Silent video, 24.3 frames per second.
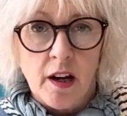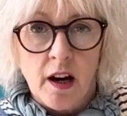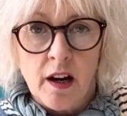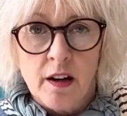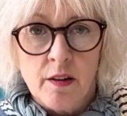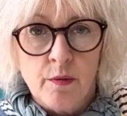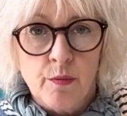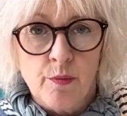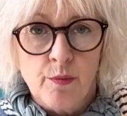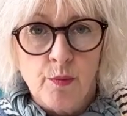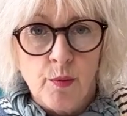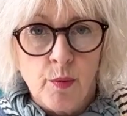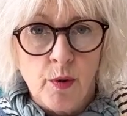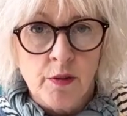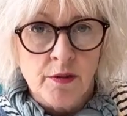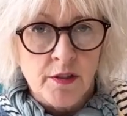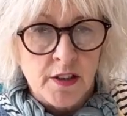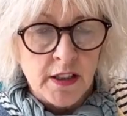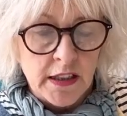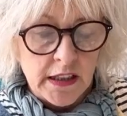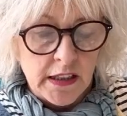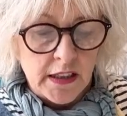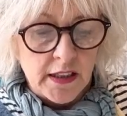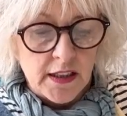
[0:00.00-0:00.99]
I
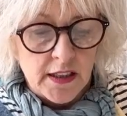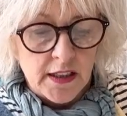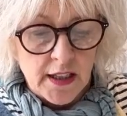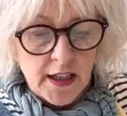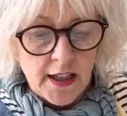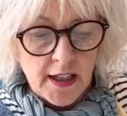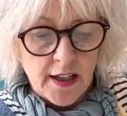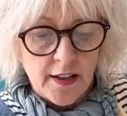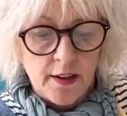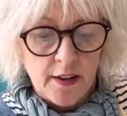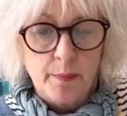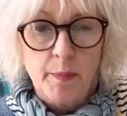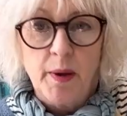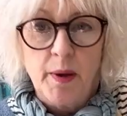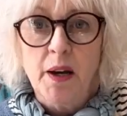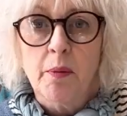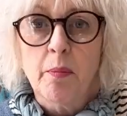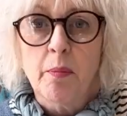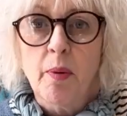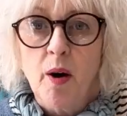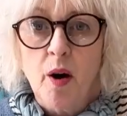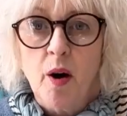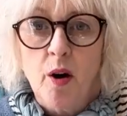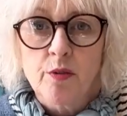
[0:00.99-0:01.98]
wanted to get the
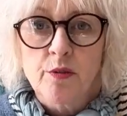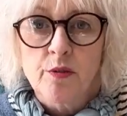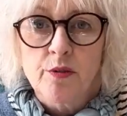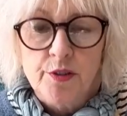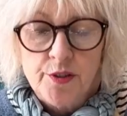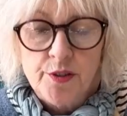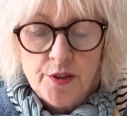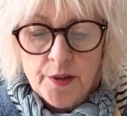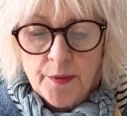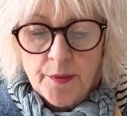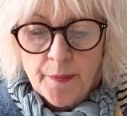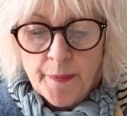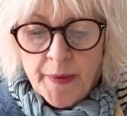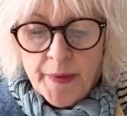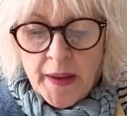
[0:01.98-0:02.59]
big pots.